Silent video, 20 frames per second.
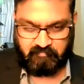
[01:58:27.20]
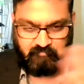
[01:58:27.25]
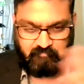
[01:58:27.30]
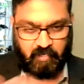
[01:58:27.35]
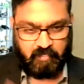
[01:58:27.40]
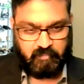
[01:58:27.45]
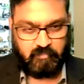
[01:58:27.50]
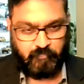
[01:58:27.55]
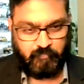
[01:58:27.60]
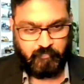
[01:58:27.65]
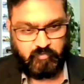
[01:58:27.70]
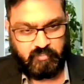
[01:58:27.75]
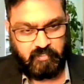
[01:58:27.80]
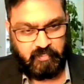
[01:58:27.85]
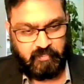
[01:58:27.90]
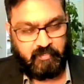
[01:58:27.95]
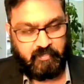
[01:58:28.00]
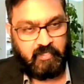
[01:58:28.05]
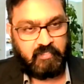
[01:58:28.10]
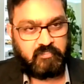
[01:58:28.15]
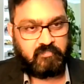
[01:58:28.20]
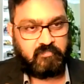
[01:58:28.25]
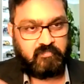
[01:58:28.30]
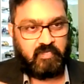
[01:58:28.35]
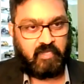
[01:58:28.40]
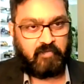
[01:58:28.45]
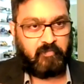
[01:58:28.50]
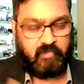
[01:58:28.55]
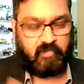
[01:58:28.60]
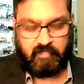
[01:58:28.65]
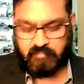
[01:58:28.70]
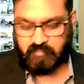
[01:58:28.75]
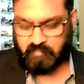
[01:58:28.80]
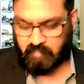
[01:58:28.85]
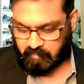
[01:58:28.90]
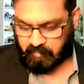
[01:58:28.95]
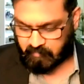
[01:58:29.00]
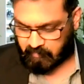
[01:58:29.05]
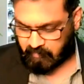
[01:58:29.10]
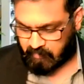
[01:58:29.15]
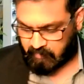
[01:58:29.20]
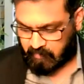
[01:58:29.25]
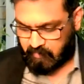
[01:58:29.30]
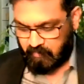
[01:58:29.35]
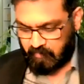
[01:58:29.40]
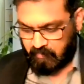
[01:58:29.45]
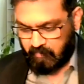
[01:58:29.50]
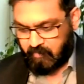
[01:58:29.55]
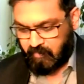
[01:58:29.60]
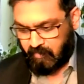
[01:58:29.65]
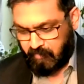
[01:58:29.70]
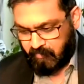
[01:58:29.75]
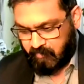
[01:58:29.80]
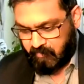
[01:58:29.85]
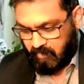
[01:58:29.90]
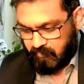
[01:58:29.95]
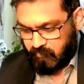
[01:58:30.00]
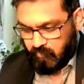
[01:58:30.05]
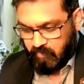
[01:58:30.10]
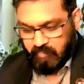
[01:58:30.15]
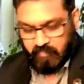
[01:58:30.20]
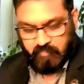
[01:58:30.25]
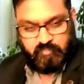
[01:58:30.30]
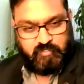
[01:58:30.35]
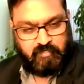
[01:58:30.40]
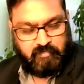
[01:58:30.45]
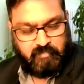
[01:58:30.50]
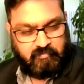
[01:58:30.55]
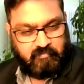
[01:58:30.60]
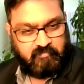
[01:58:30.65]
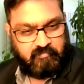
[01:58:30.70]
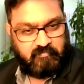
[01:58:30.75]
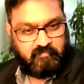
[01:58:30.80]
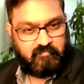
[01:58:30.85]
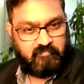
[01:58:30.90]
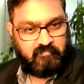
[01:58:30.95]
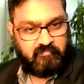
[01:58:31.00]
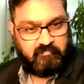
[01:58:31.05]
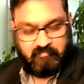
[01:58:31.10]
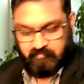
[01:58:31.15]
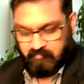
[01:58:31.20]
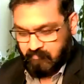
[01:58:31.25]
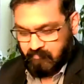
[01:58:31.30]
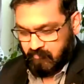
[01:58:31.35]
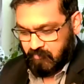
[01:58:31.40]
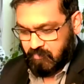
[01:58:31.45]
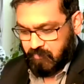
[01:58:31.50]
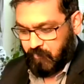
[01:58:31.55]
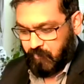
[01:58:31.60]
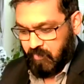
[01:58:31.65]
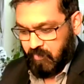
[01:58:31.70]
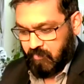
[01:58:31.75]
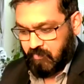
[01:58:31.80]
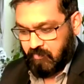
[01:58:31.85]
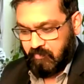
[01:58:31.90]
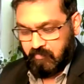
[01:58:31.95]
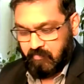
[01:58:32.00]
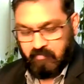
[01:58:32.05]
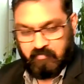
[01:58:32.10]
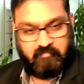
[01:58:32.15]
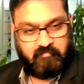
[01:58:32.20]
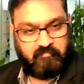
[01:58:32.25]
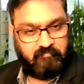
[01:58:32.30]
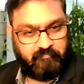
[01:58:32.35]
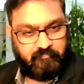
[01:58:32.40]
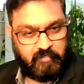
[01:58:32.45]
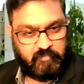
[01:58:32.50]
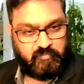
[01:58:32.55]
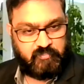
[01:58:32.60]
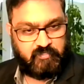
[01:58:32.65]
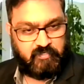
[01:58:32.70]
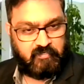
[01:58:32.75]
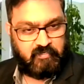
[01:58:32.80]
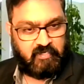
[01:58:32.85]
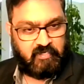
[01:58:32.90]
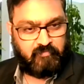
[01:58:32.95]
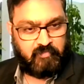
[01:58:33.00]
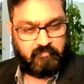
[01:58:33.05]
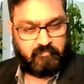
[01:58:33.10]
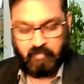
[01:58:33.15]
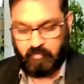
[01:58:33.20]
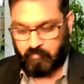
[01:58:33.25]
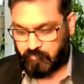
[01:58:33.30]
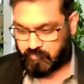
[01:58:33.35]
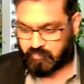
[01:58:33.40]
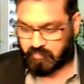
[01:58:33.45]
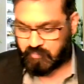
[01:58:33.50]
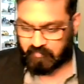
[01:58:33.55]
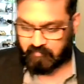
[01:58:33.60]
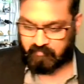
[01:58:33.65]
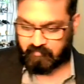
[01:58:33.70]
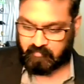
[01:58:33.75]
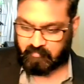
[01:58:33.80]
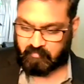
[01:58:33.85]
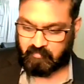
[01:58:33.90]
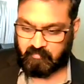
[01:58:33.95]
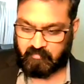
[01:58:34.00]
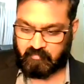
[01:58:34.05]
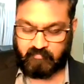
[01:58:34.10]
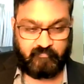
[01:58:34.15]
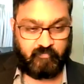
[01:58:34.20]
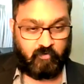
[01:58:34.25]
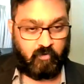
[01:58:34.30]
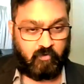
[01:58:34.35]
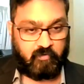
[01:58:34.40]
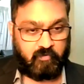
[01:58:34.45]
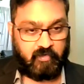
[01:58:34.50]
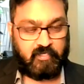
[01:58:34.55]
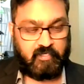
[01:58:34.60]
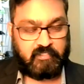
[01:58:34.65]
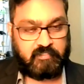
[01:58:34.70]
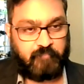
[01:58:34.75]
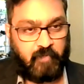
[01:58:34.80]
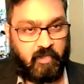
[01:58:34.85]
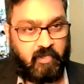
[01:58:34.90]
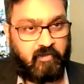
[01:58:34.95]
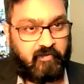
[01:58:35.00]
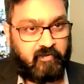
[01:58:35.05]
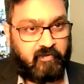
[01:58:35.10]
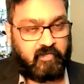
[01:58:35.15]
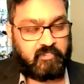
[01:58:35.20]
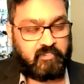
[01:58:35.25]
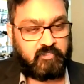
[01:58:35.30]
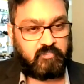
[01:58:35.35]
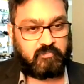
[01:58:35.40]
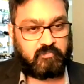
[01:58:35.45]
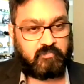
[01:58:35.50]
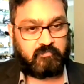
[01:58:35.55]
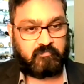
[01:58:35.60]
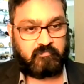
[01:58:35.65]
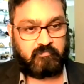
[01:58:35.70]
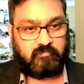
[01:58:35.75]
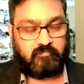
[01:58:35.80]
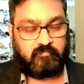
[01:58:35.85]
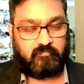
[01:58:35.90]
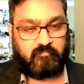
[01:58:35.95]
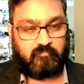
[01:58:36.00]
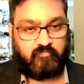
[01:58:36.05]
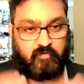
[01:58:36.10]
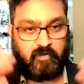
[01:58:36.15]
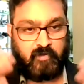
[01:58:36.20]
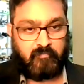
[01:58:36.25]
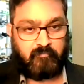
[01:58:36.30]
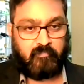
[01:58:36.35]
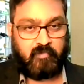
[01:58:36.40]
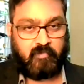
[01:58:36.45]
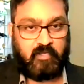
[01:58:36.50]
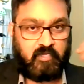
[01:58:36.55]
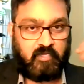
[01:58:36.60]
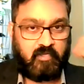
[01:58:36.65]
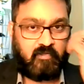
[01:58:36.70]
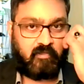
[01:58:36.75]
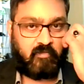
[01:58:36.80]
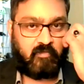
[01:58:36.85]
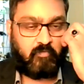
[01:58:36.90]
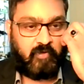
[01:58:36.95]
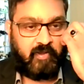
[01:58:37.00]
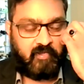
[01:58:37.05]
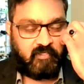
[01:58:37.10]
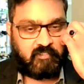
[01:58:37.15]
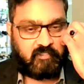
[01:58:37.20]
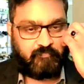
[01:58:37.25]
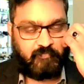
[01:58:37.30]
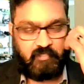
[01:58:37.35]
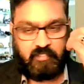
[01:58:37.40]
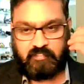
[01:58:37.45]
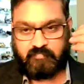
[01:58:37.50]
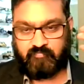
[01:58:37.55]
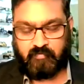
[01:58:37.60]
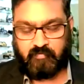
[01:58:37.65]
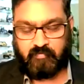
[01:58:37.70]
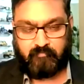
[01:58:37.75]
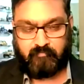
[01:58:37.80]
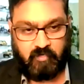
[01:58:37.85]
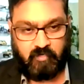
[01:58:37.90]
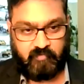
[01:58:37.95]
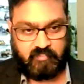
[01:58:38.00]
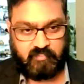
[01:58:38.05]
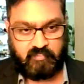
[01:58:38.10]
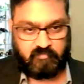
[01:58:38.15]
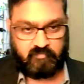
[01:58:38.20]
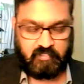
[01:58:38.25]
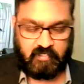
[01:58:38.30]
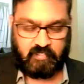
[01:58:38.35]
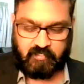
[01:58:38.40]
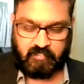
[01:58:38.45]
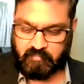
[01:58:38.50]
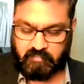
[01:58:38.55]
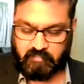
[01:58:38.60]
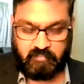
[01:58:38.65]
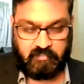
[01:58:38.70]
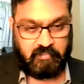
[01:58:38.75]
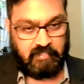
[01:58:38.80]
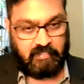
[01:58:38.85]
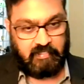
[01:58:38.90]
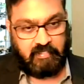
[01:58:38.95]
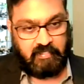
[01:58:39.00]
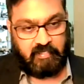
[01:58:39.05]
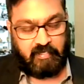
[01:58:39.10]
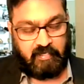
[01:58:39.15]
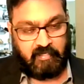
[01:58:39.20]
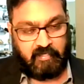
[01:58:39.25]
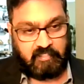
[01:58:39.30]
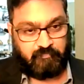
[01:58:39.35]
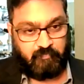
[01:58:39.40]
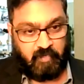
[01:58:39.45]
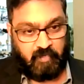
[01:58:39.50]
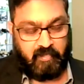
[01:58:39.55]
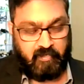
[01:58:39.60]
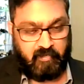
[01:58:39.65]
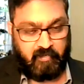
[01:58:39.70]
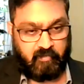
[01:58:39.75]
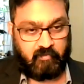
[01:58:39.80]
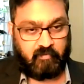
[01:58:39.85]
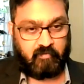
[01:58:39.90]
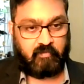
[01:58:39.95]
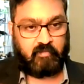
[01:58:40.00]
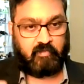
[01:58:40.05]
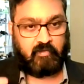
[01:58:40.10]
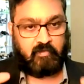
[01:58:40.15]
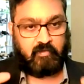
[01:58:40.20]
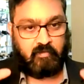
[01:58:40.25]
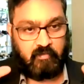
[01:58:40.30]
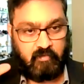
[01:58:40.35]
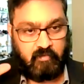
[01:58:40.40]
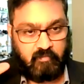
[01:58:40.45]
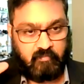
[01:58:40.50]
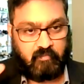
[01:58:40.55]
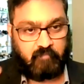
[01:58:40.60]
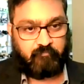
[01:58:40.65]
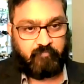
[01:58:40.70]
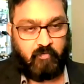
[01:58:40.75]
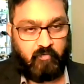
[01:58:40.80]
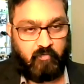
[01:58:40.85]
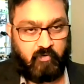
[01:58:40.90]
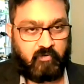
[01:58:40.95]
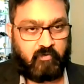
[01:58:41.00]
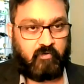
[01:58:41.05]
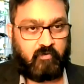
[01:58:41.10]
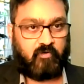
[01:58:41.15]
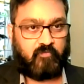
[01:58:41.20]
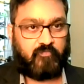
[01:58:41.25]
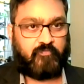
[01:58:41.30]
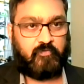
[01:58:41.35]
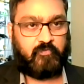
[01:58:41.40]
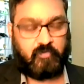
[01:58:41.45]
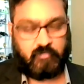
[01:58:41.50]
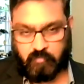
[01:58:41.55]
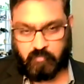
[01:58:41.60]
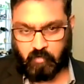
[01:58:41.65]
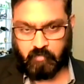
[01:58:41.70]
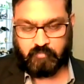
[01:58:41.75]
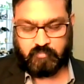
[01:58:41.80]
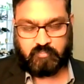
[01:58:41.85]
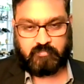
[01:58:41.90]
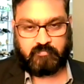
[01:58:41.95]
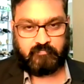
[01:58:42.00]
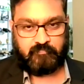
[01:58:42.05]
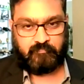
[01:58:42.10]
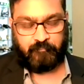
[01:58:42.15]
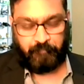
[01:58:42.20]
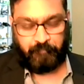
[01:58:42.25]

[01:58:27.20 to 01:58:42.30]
Back to President. Yes, timer can start. Congratulations, Speaker President Ahmed Balooshi, for inspiring us from a great speech from Motivation Strategy and explaining the power of your thoughts.